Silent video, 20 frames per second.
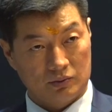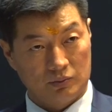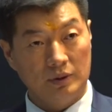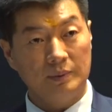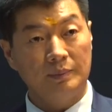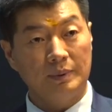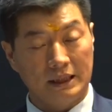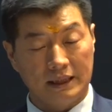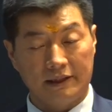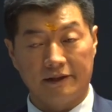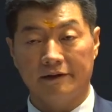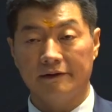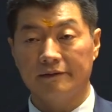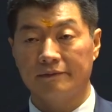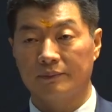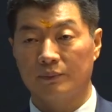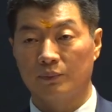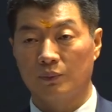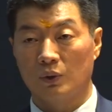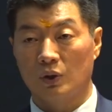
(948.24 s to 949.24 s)
we believe,
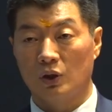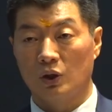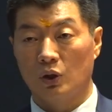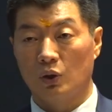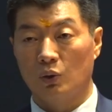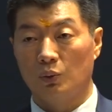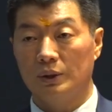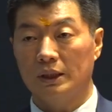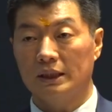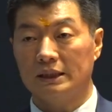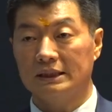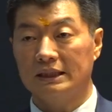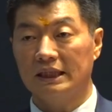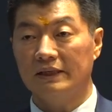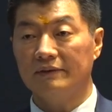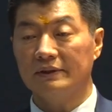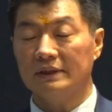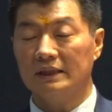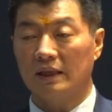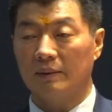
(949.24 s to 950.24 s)
we are
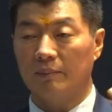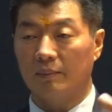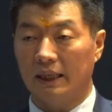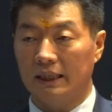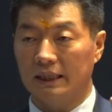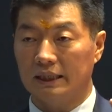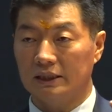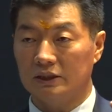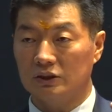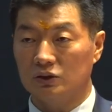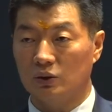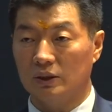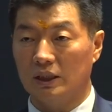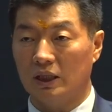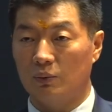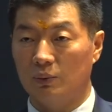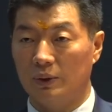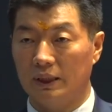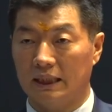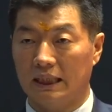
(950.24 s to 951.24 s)
saving that money so
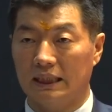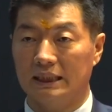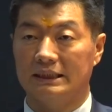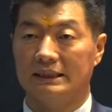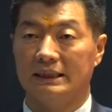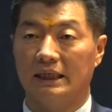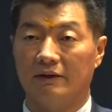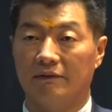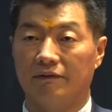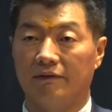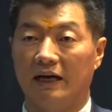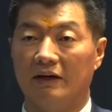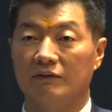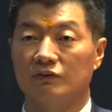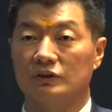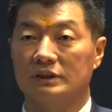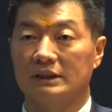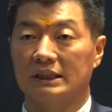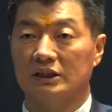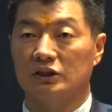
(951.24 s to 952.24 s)
that we can send
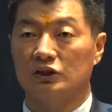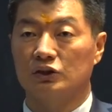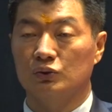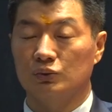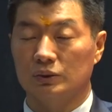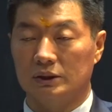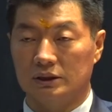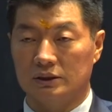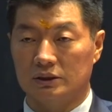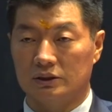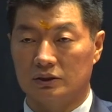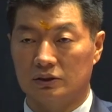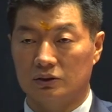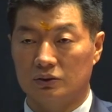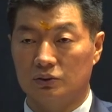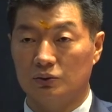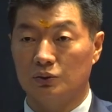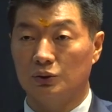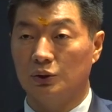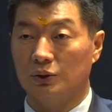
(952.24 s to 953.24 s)
5 or 6 students
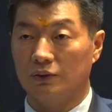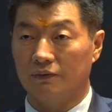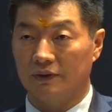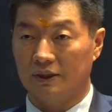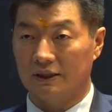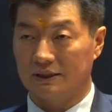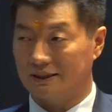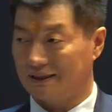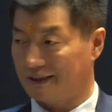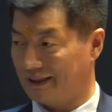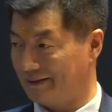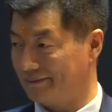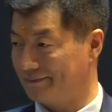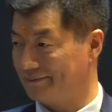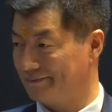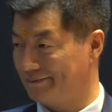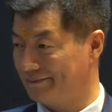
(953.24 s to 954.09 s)
to university.